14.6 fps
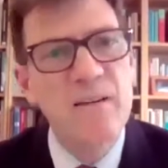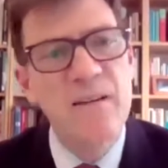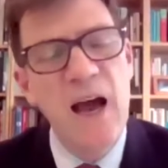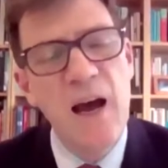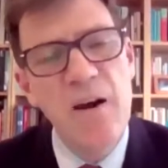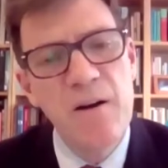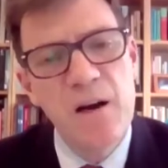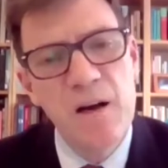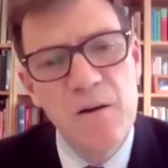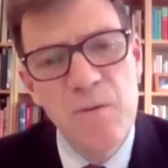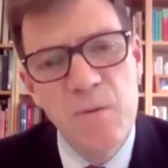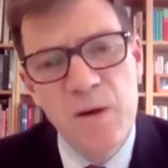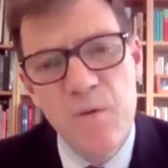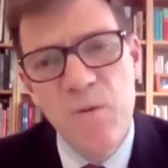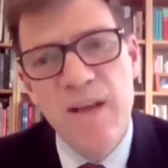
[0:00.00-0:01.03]
Tara,
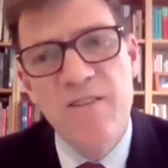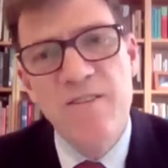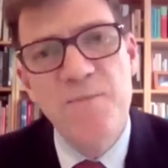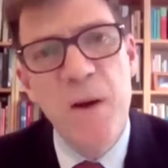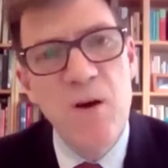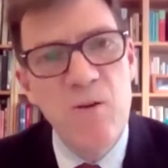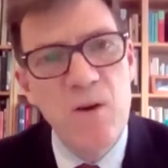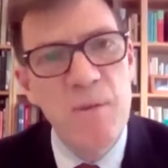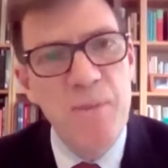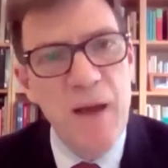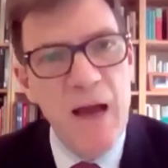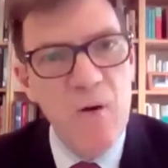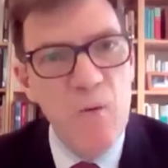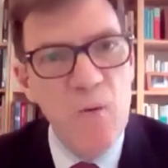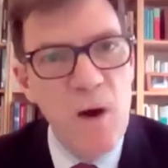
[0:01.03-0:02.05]
we spoke
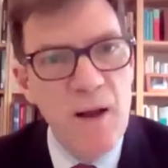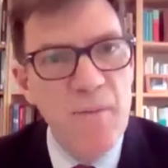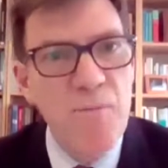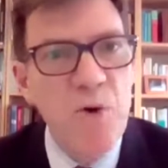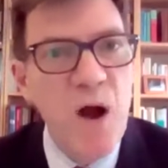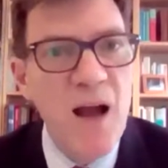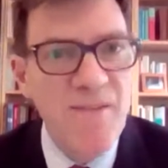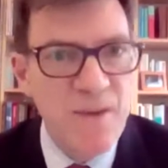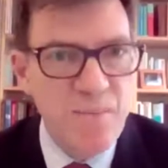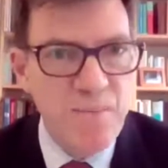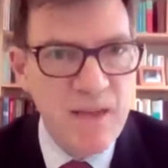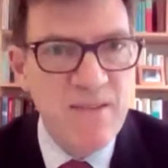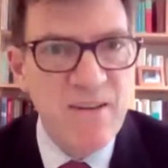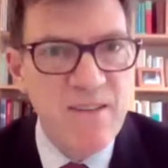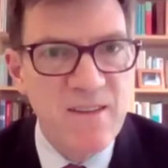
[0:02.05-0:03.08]
about what private
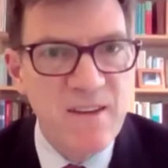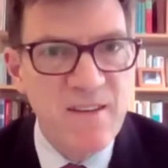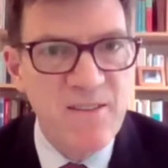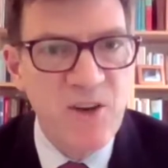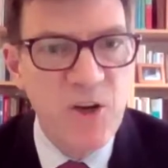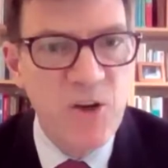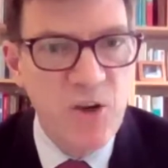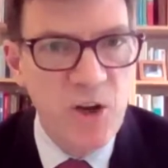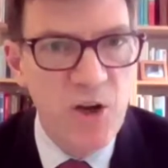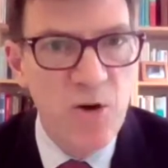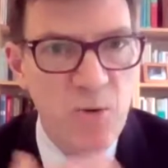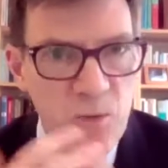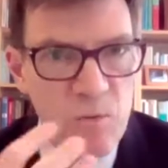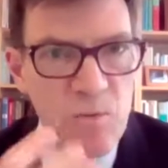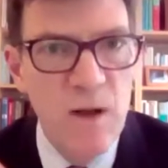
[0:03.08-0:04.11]
businesses could
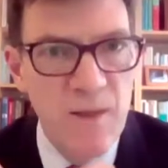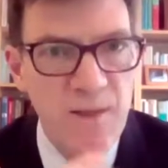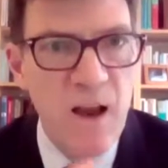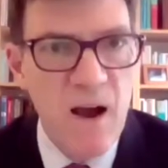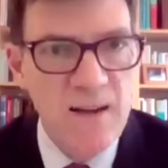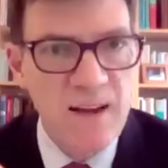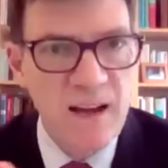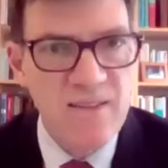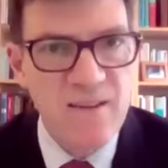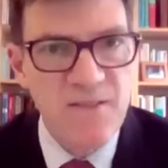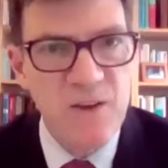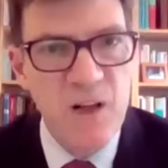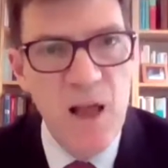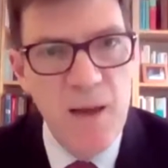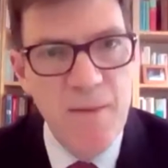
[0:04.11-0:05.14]
do in the context
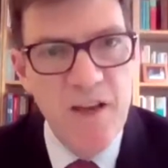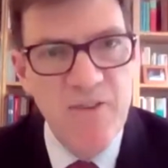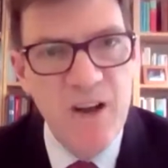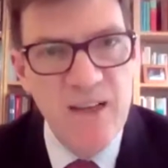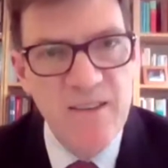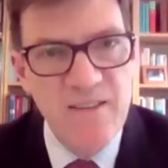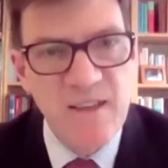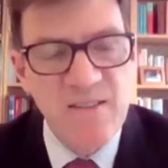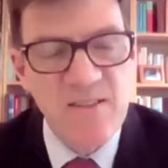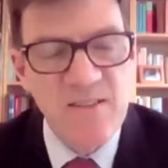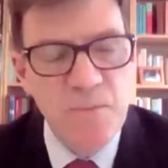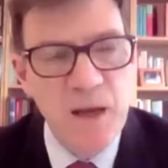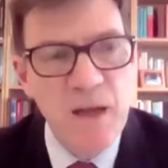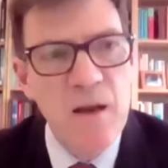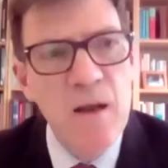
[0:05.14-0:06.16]
of climate justice,
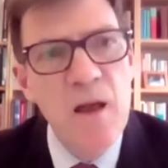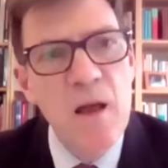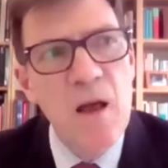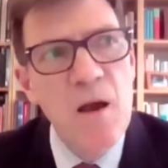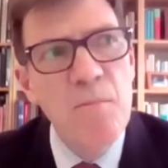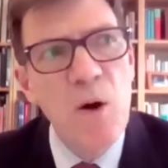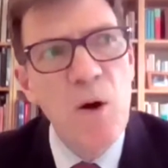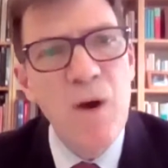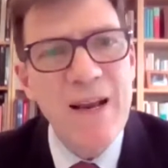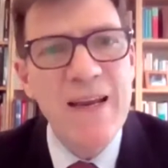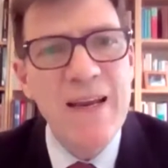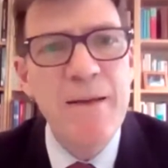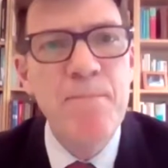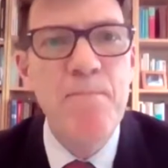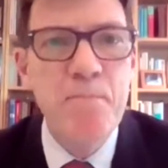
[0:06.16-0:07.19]
but what
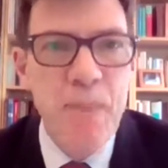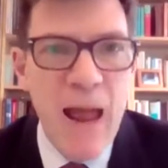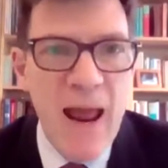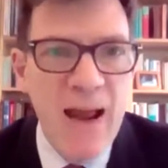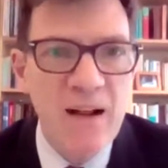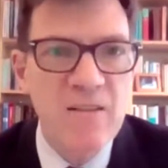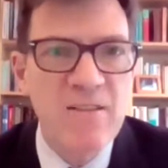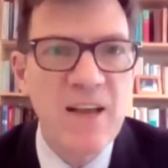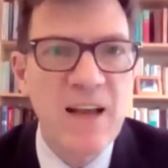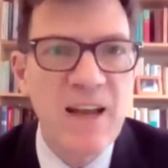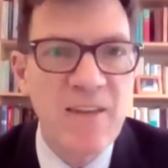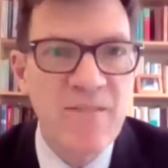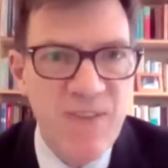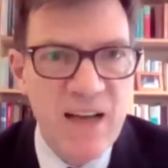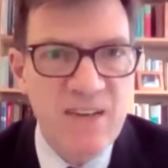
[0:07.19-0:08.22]
can banks and
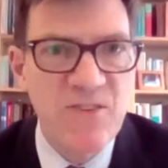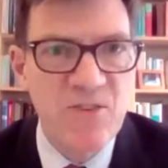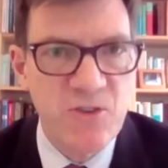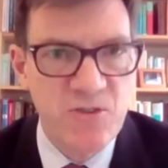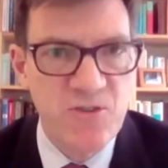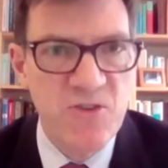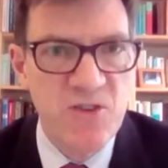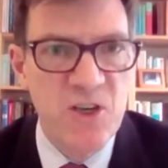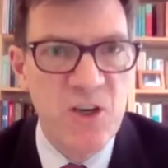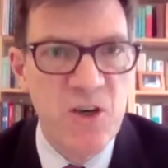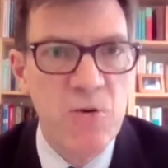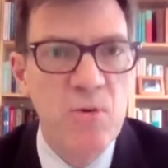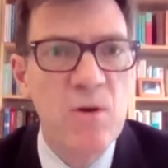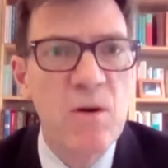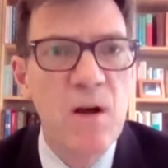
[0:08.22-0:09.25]
investors
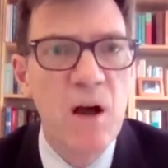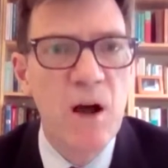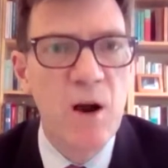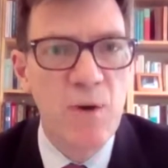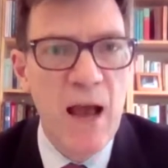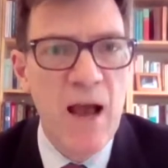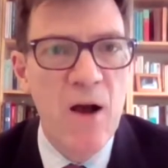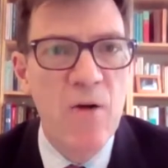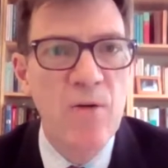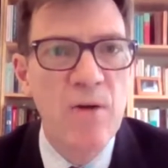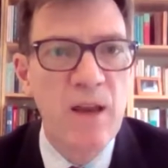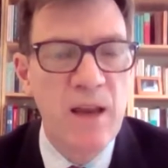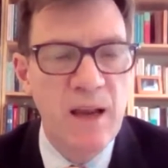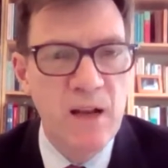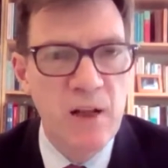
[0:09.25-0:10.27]
do
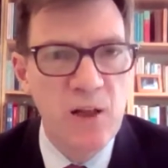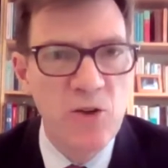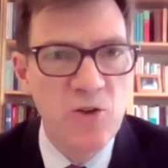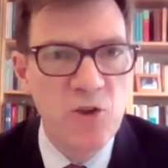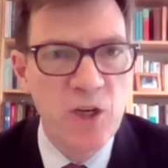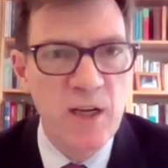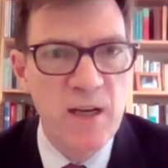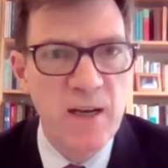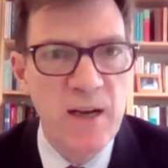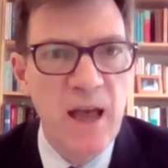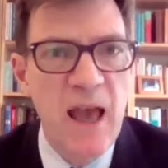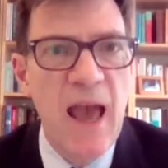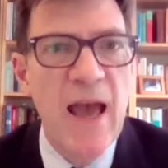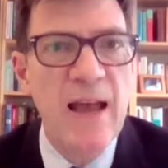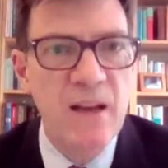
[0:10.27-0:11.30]
around inclusion
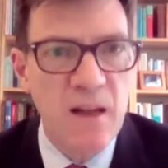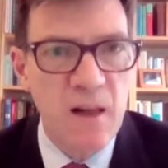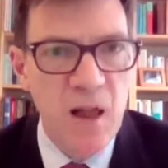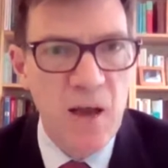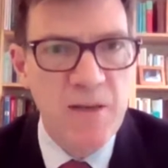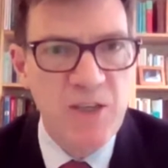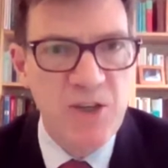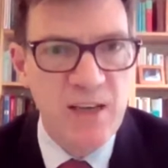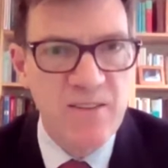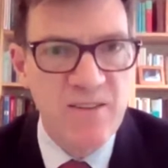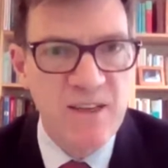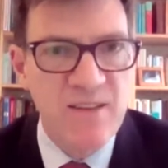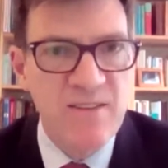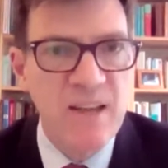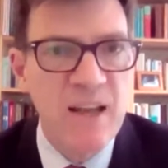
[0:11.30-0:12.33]
and climate justice?